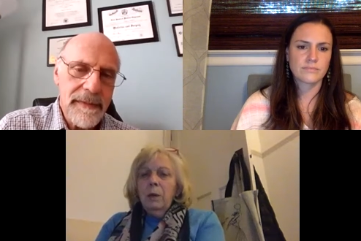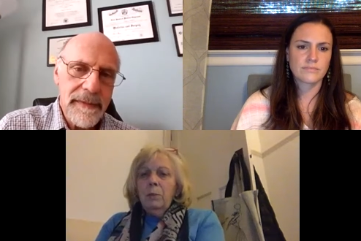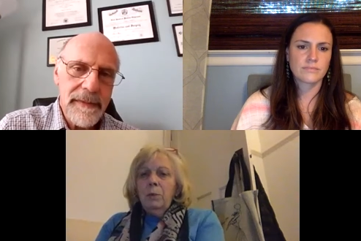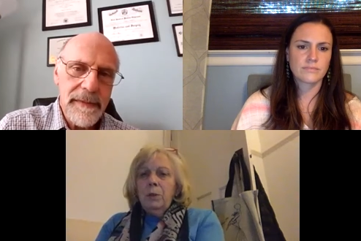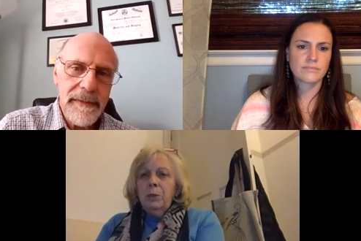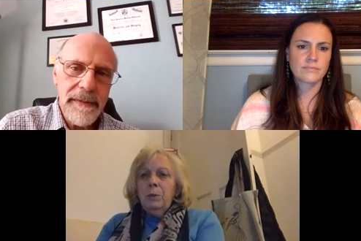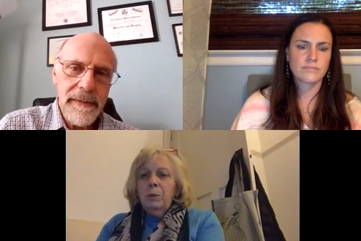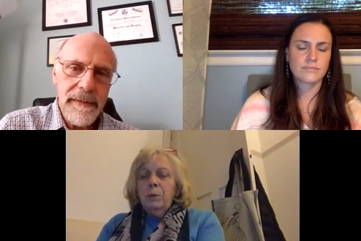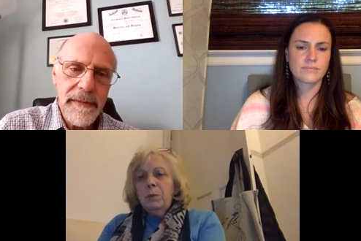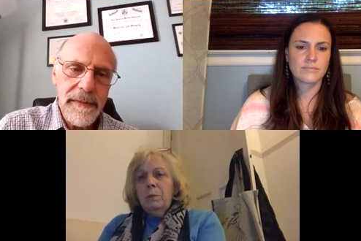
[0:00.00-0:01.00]
Speaker 1: would you
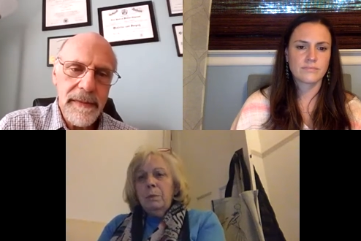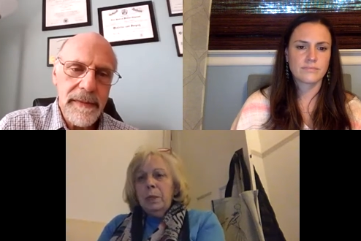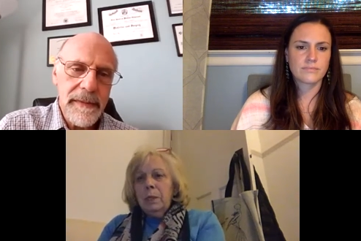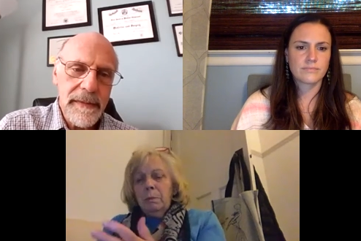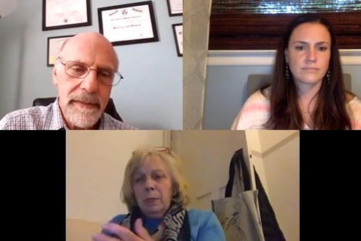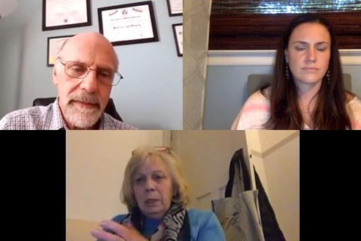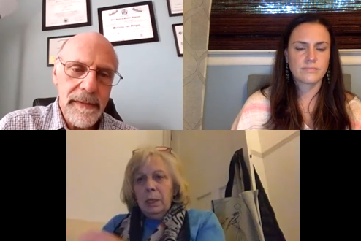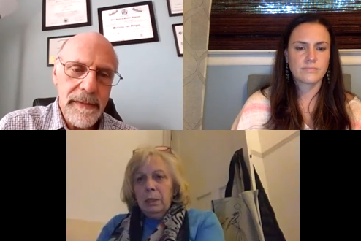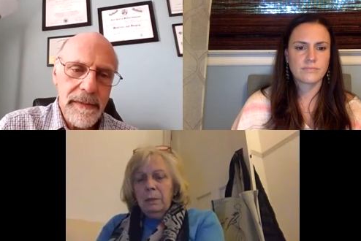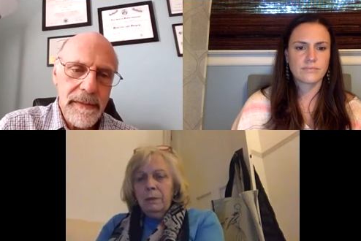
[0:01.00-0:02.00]
automatically be
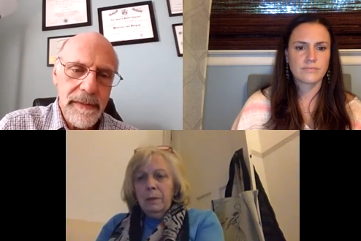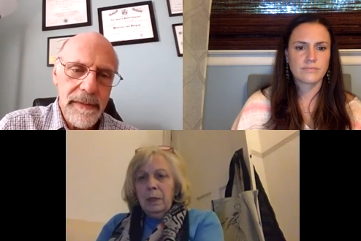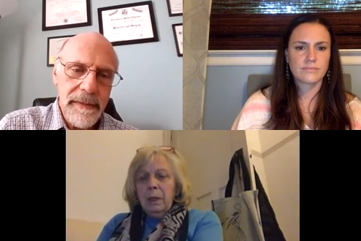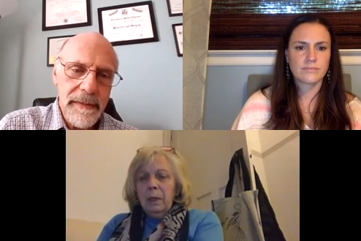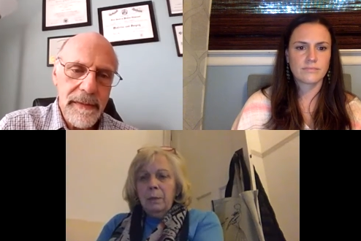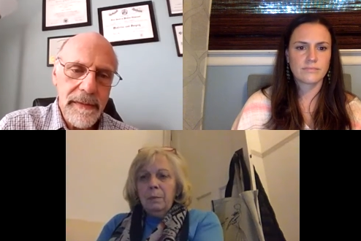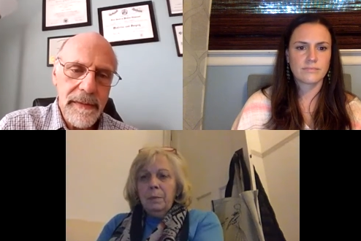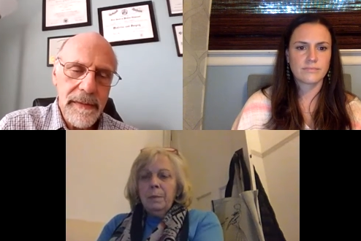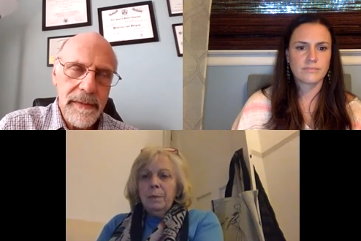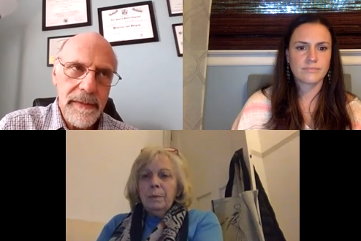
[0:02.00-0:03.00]
tested for Lyme?
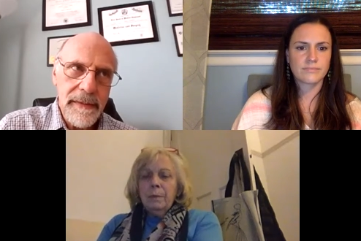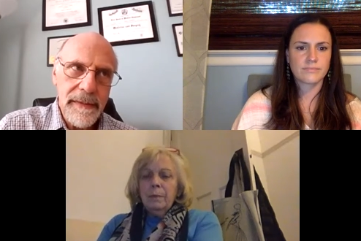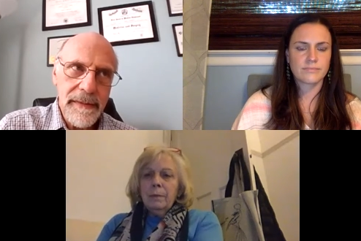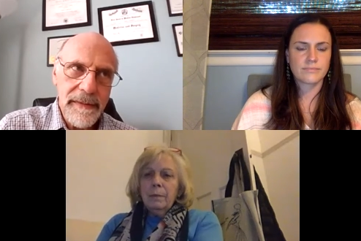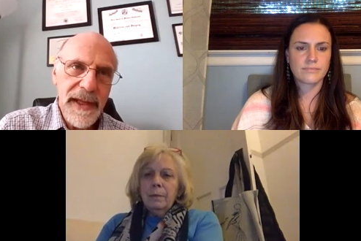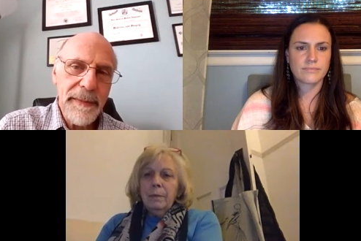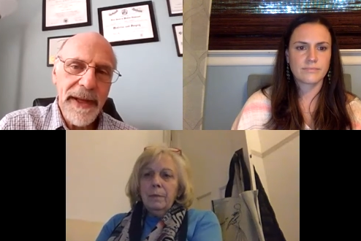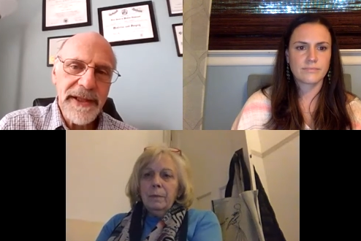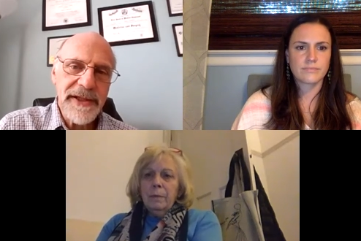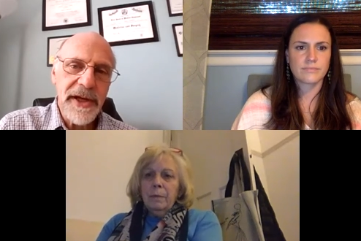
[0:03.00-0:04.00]

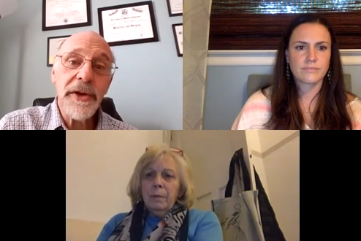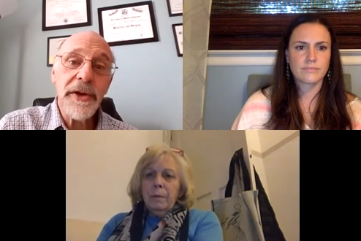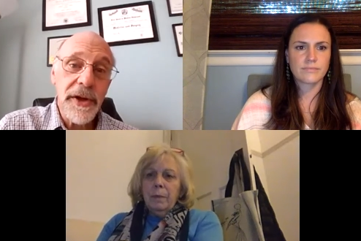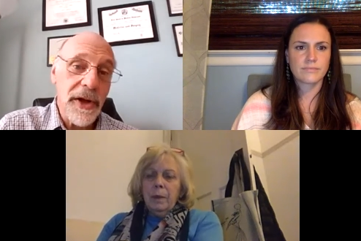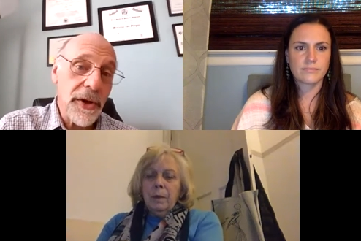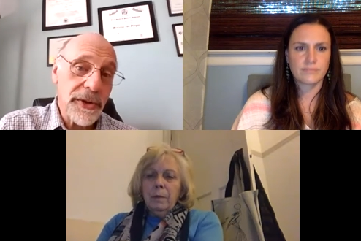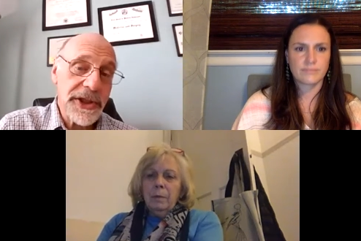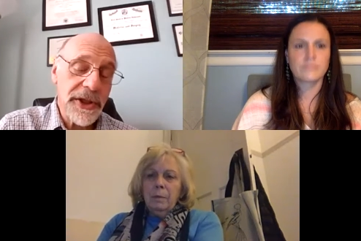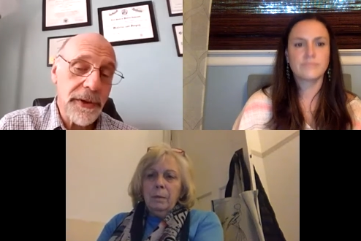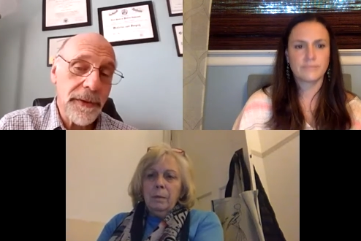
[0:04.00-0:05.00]
Speaker 2: Depends on who you go
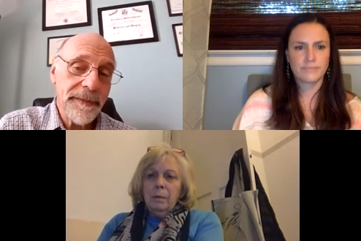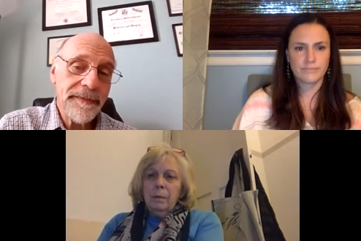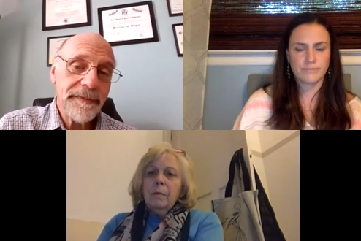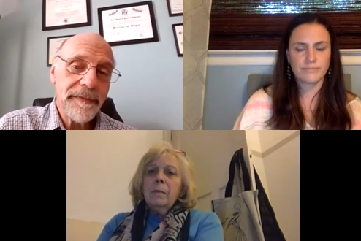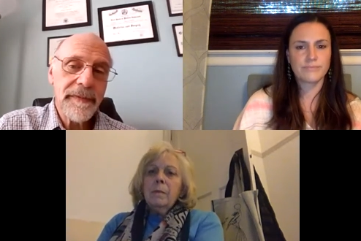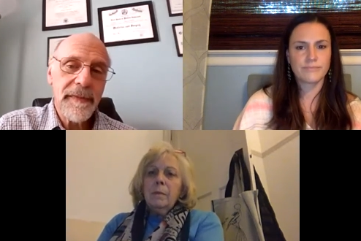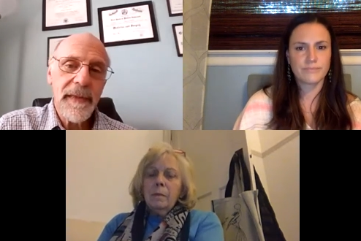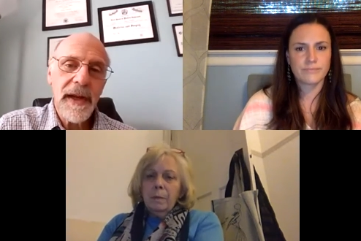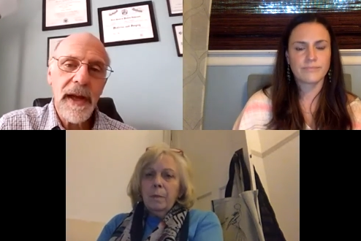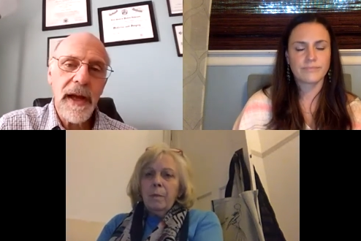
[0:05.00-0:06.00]
to.
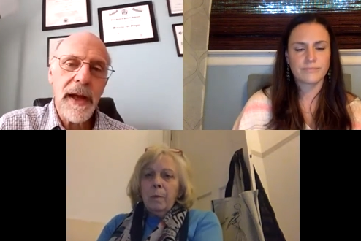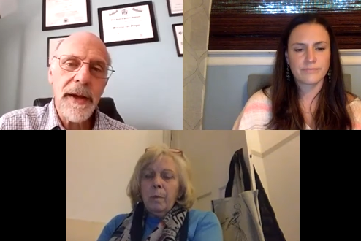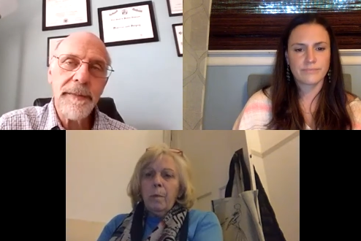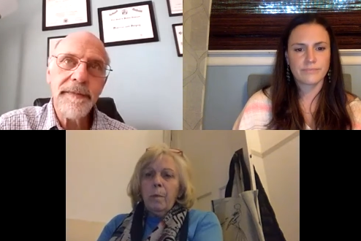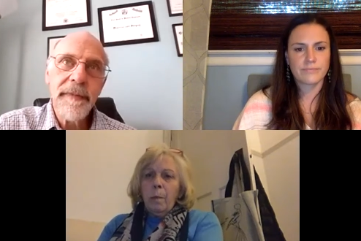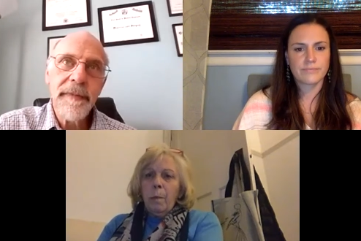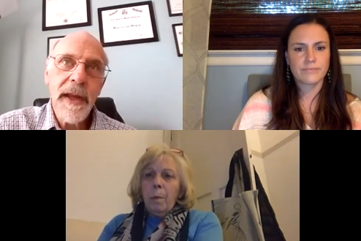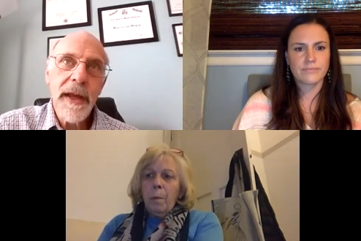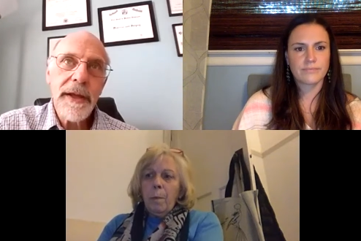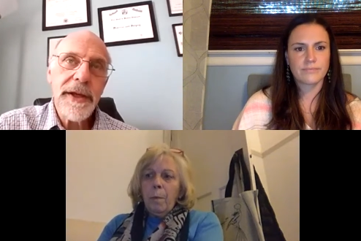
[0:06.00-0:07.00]
Mm. Um,
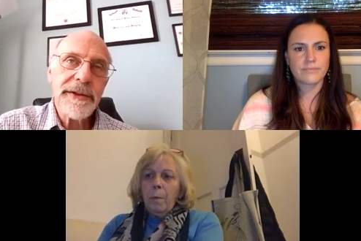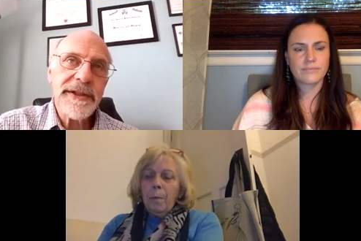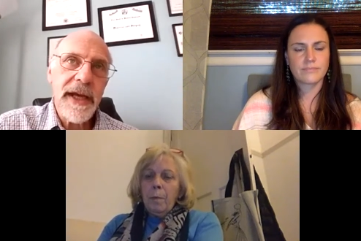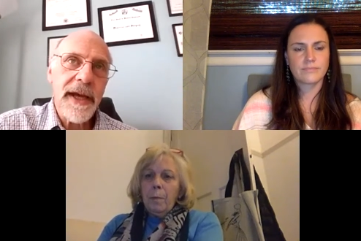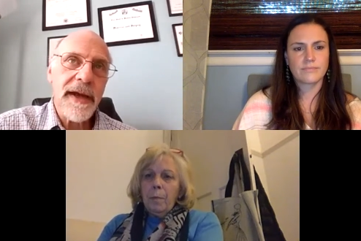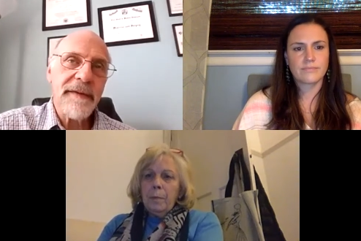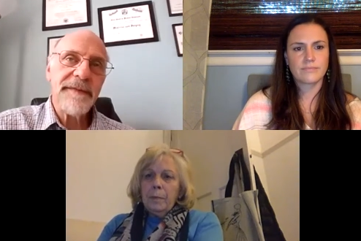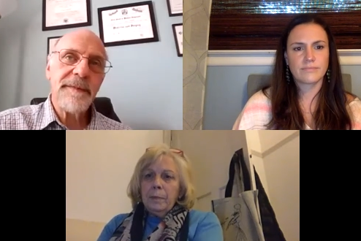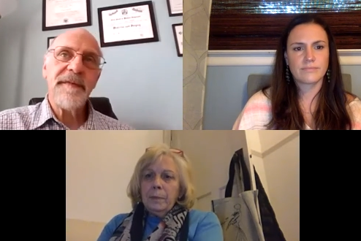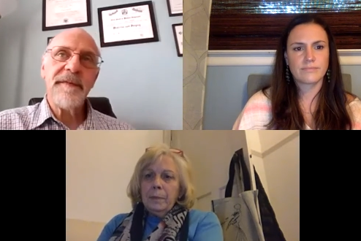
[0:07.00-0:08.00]
there's a
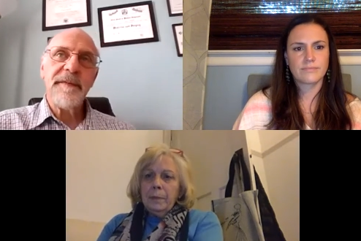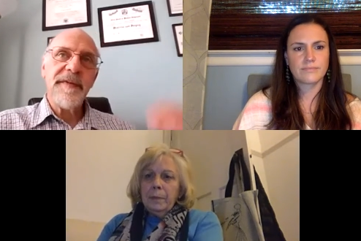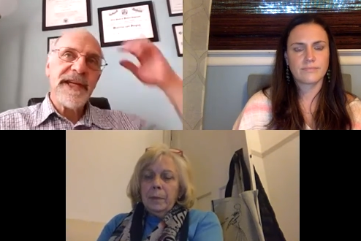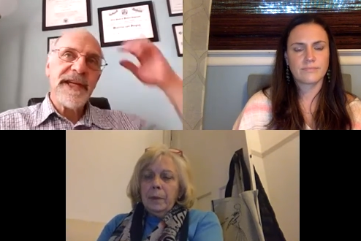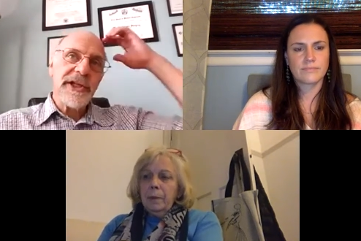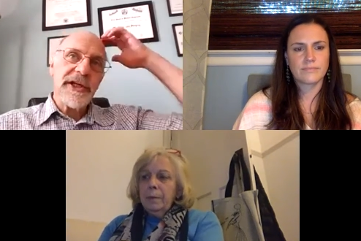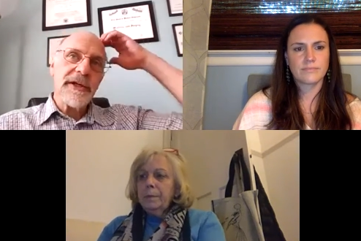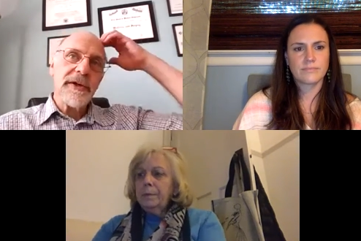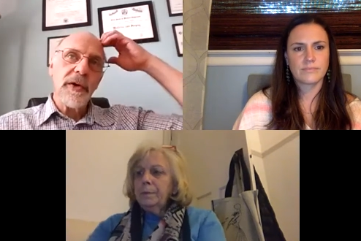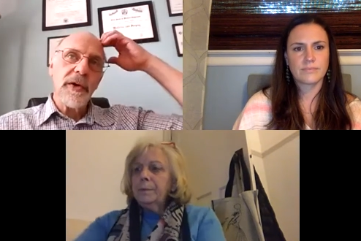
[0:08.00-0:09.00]
physician
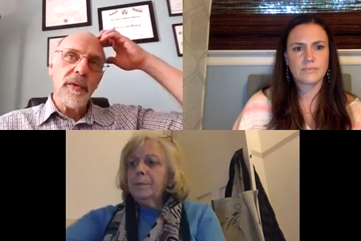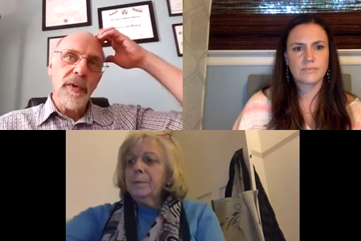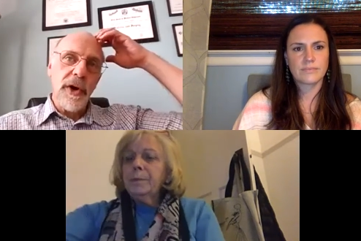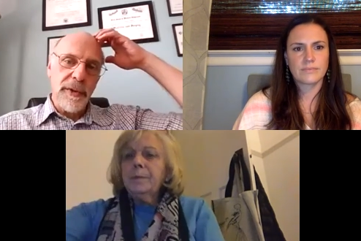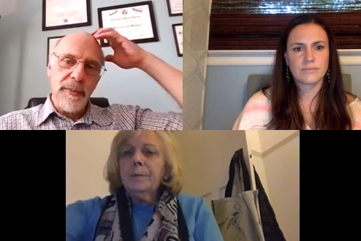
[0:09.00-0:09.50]
who wrote a